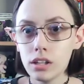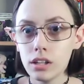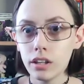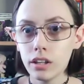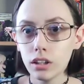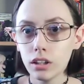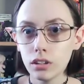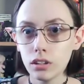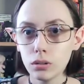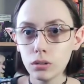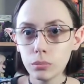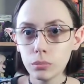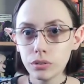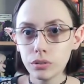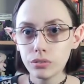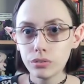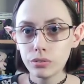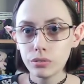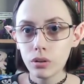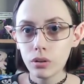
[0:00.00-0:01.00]
Hello,
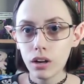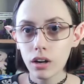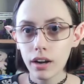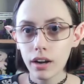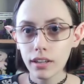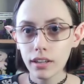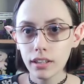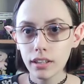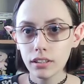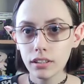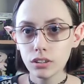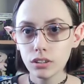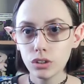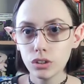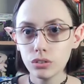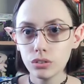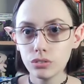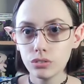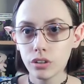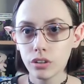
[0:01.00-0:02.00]
before I get
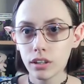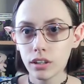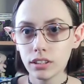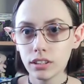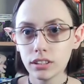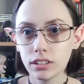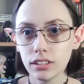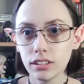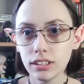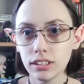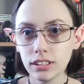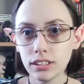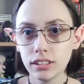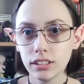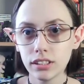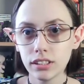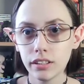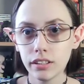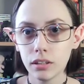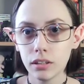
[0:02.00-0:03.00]
too far into this,
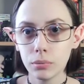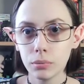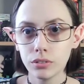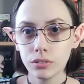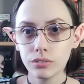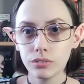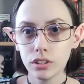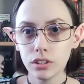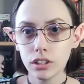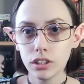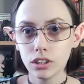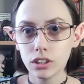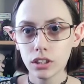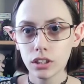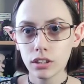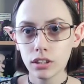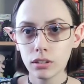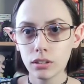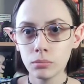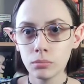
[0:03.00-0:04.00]
is there a preferred
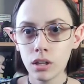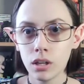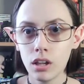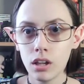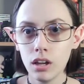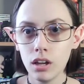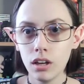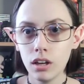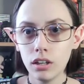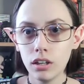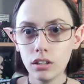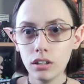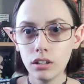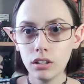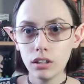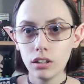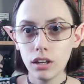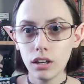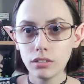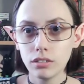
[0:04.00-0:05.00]
term
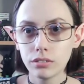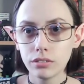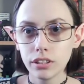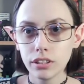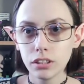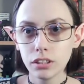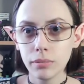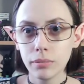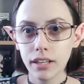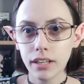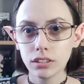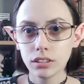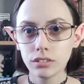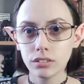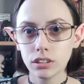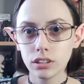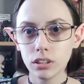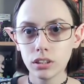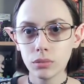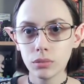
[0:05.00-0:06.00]
of respect for
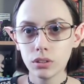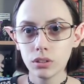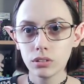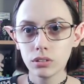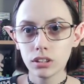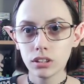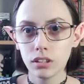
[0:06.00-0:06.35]
someone who is